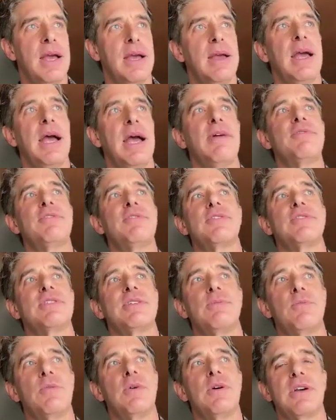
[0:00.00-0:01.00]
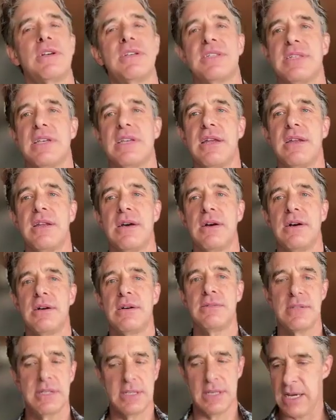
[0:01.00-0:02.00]
after some work, said,
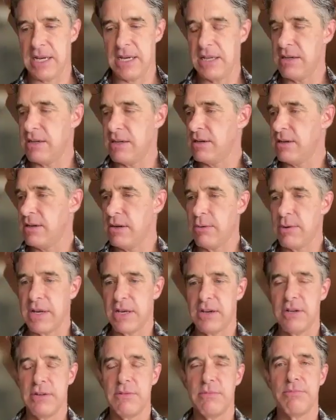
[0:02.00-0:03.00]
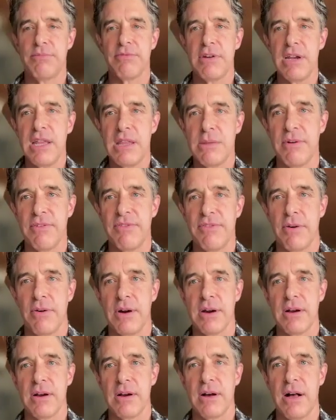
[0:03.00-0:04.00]
"Oh, I didn't know I couldn't breathe
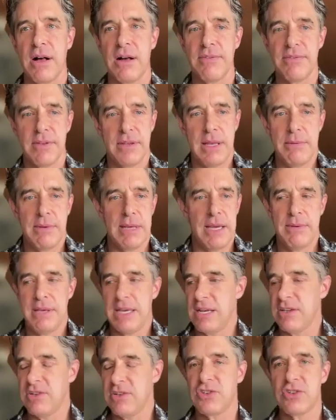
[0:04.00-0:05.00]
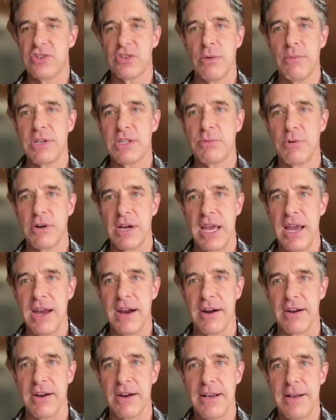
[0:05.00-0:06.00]
before. I'm getting so much more
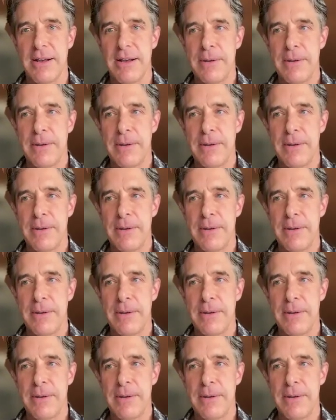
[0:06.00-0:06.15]
air."